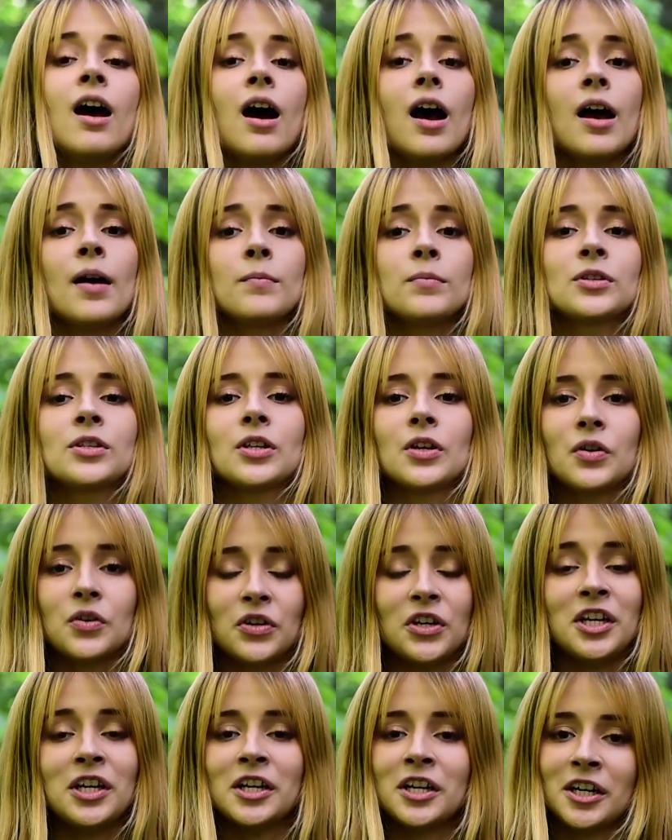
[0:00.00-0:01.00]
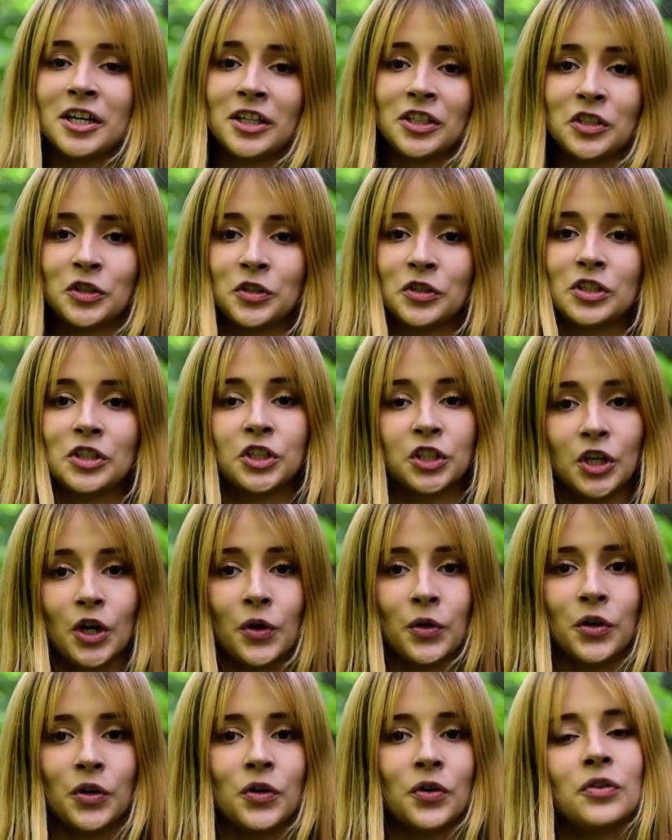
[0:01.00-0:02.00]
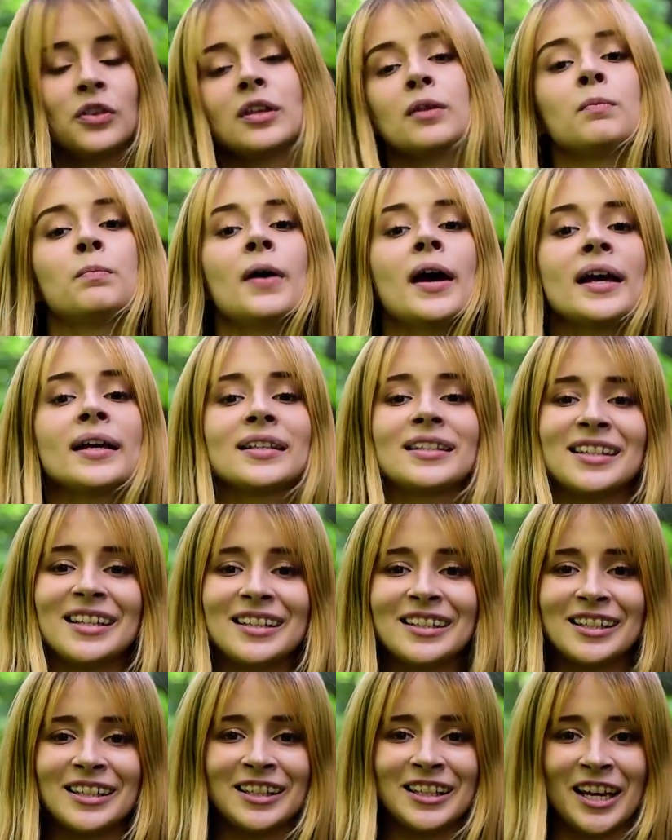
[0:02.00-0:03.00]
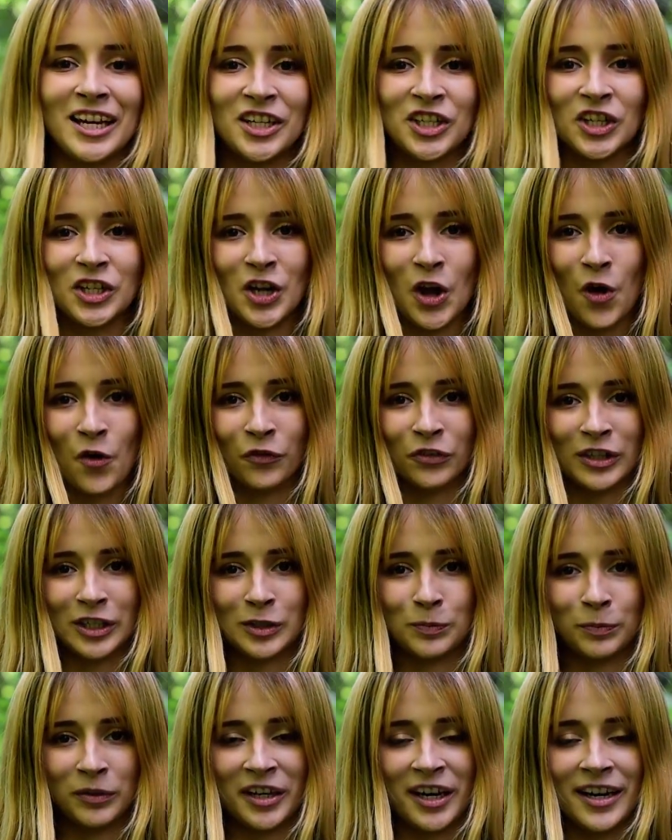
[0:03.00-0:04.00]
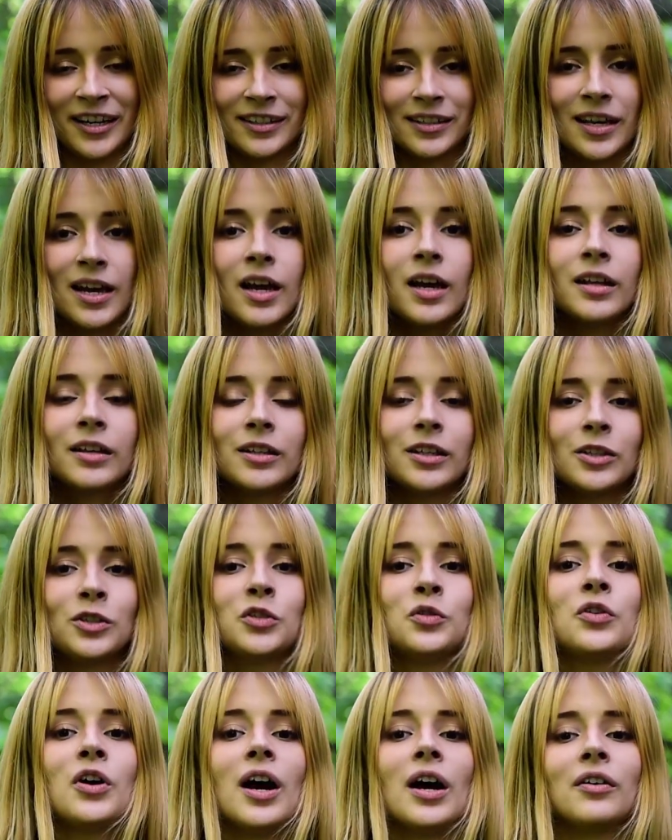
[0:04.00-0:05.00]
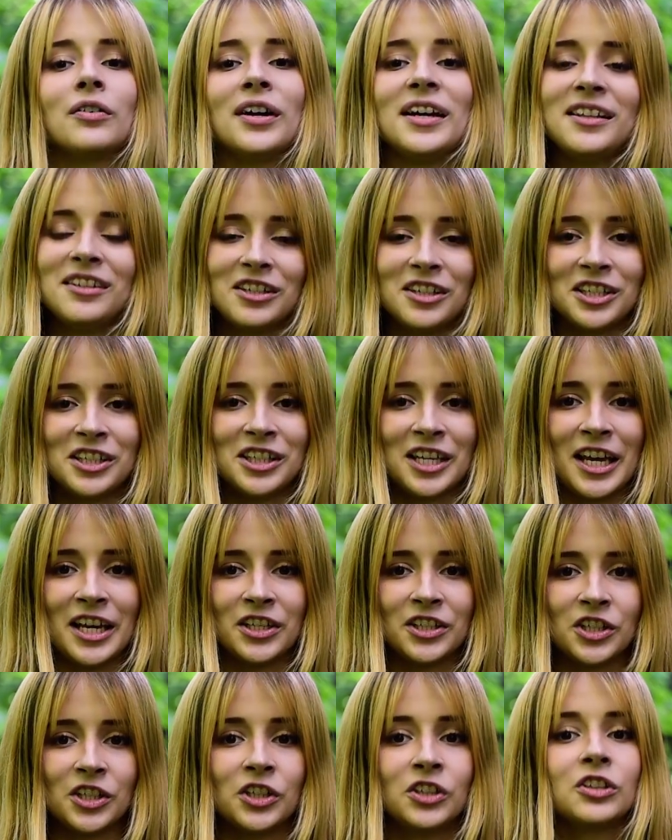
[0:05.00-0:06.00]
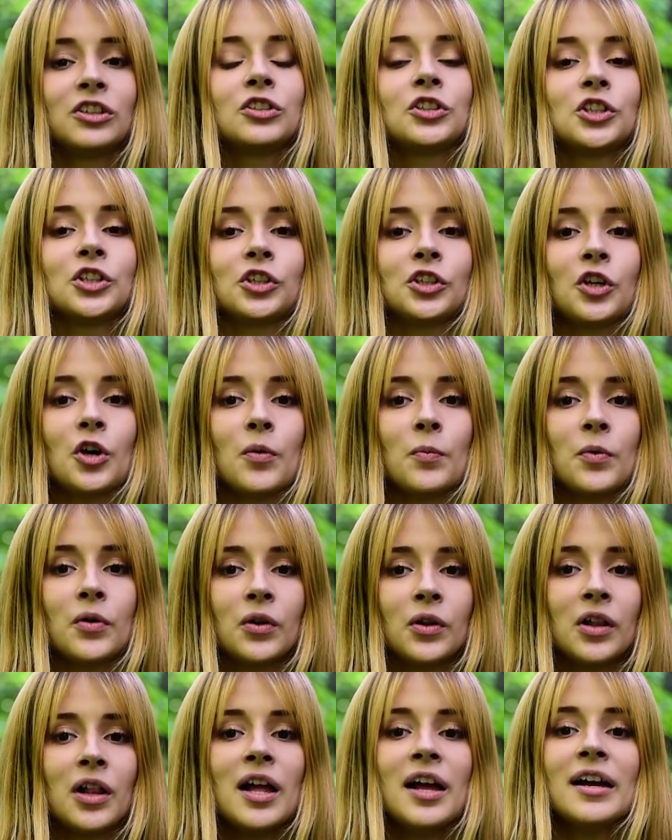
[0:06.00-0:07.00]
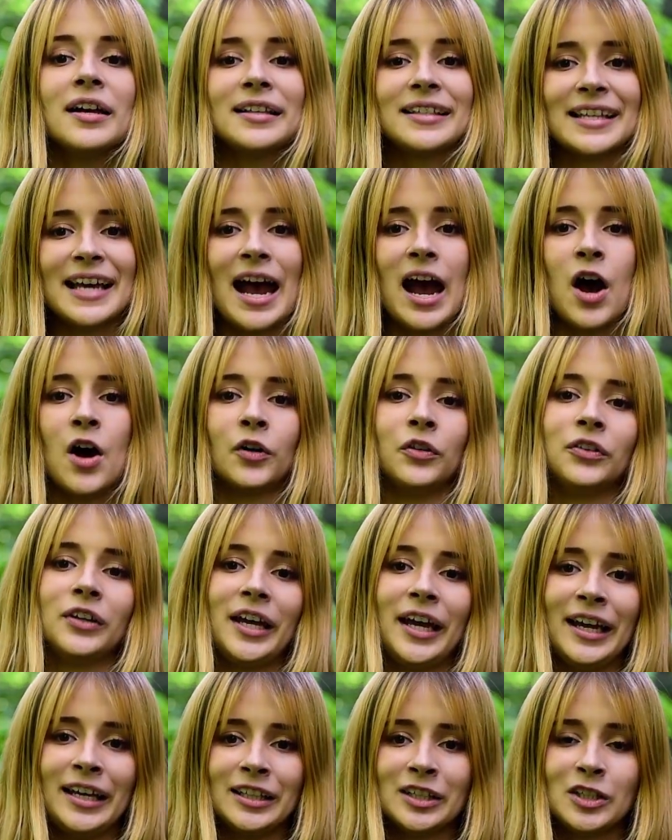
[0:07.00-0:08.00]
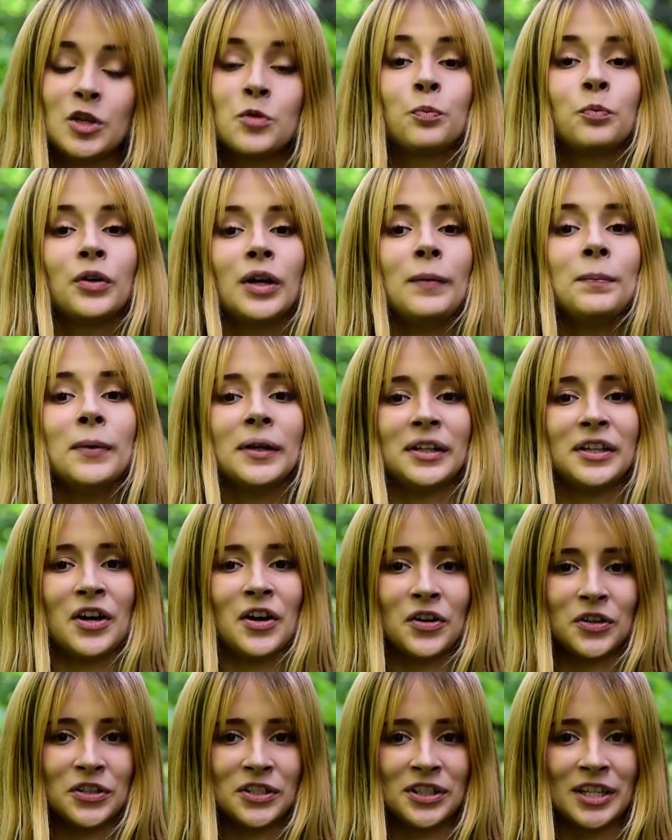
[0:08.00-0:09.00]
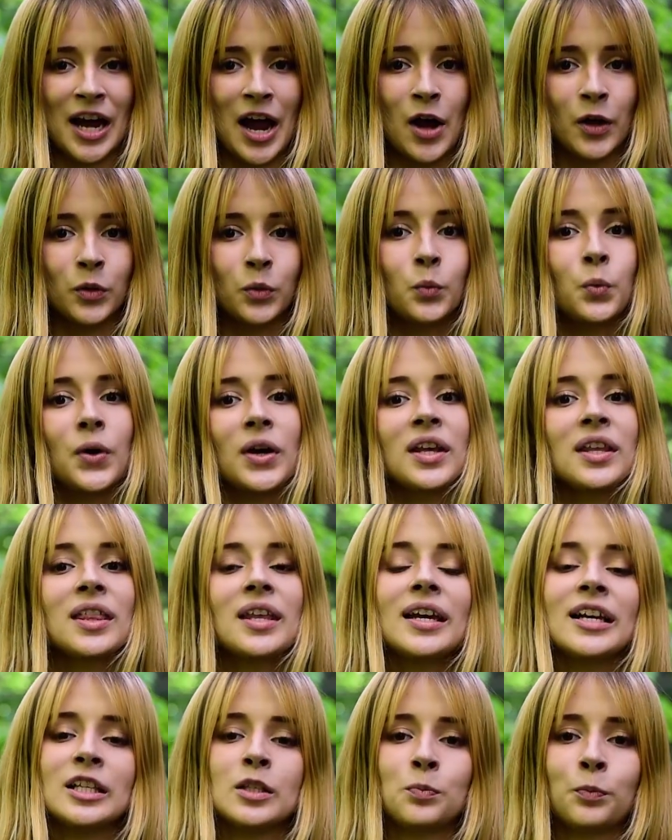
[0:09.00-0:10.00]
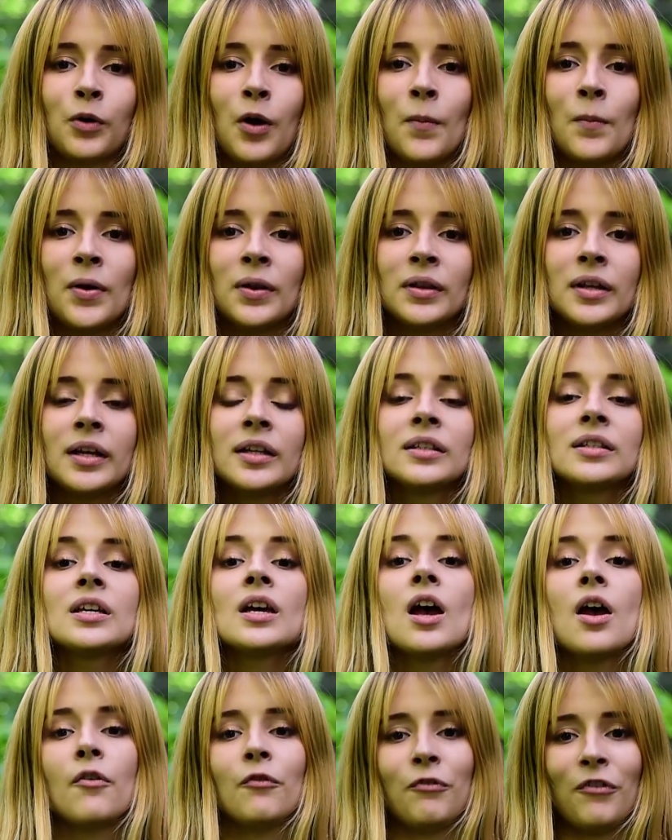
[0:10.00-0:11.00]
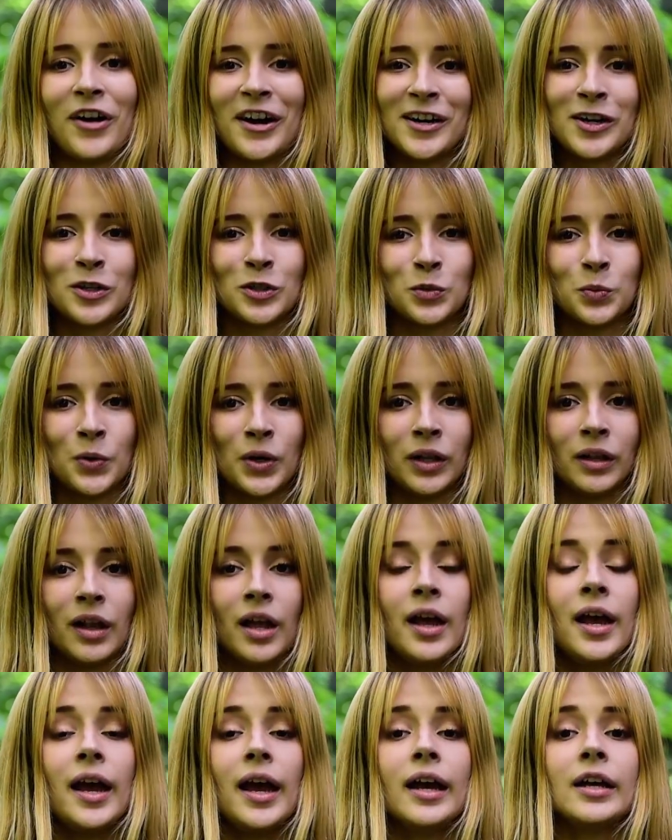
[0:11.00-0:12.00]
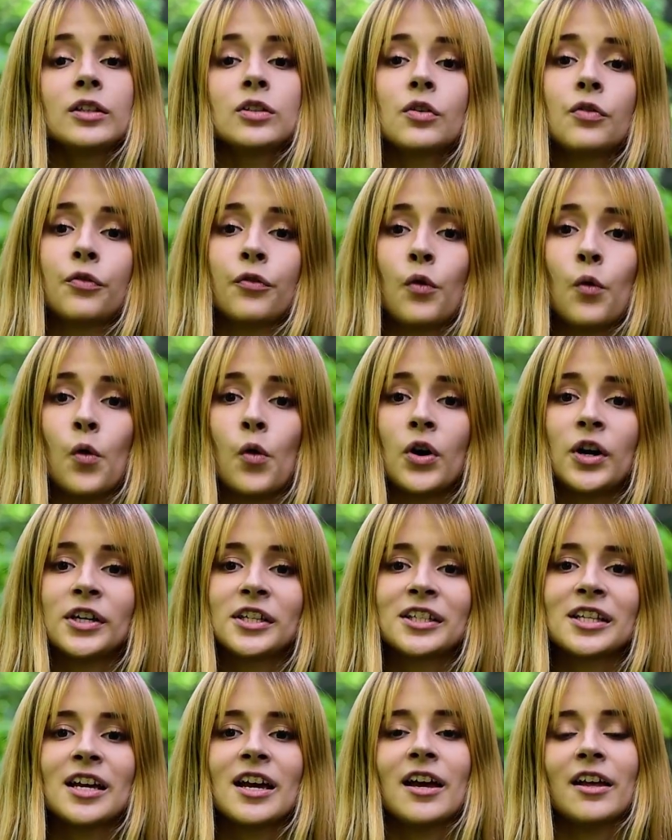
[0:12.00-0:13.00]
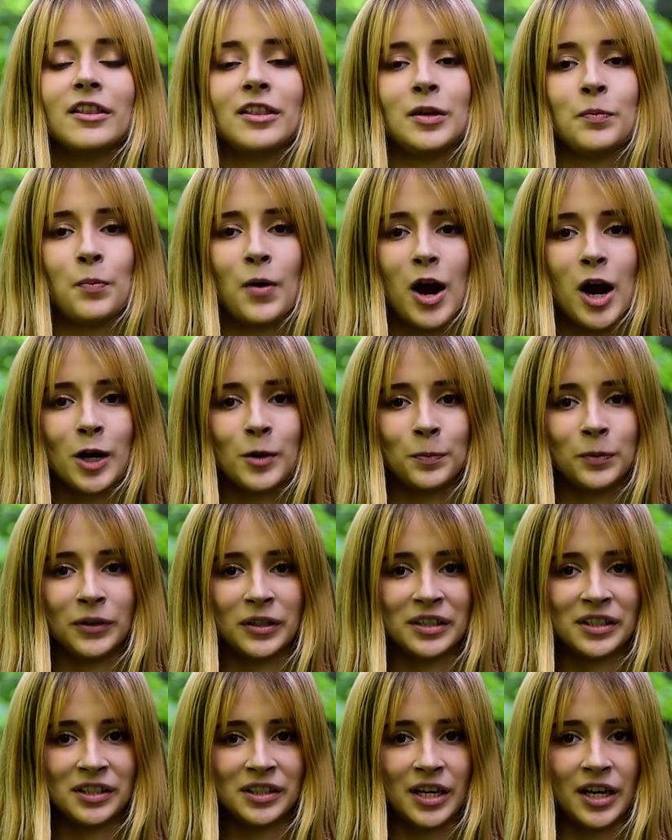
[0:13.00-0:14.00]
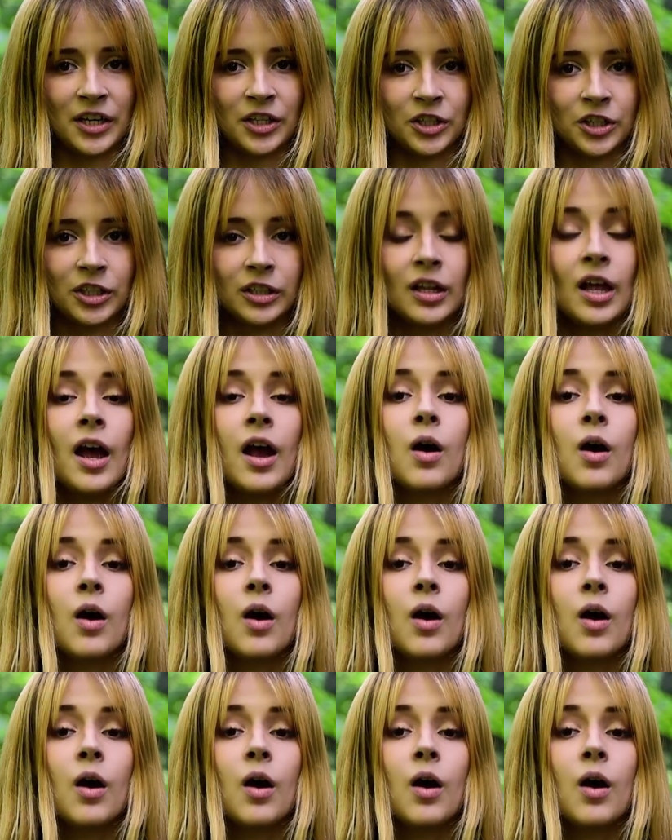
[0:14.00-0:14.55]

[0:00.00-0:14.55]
I'm so eager to show you the best destination of this place, the Duga radar station, Chernobyl town and Pripyat ghost town with its prominent Ferris wheel and of course the power plant station